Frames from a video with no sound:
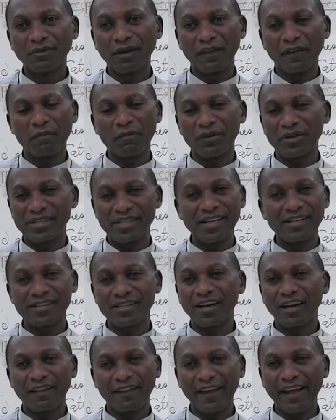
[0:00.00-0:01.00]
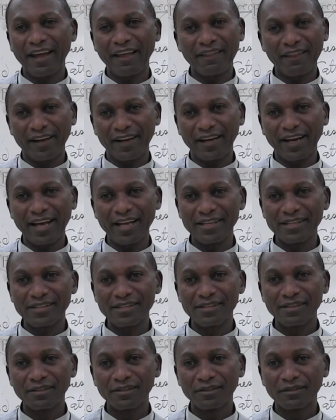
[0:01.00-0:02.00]
But the priest is not there in the
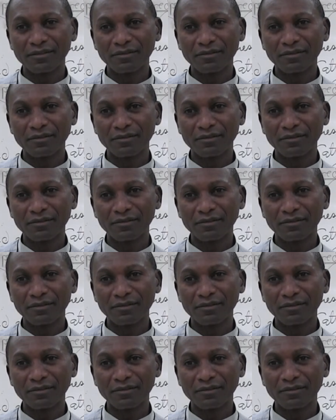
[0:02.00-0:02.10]
class.